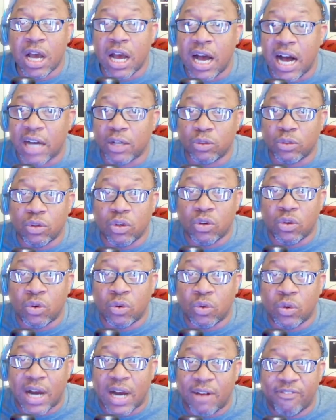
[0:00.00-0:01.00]
I don't
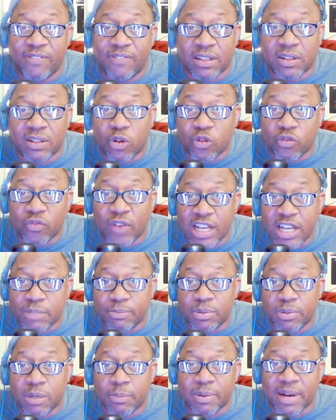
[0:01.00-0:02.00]
know. I found it on
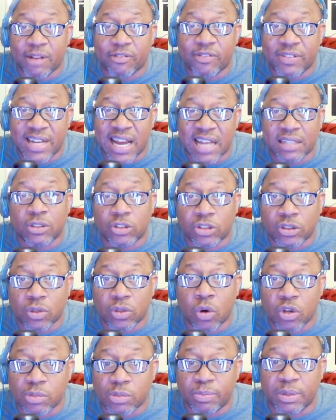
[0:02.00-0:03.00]
Facebook, but I forgot the
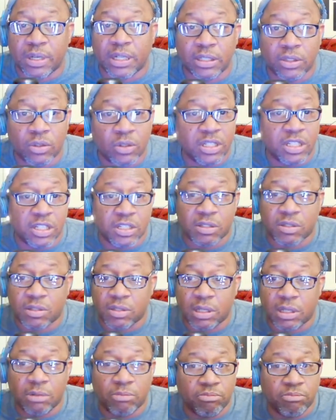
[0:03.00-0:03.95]
source, but you can just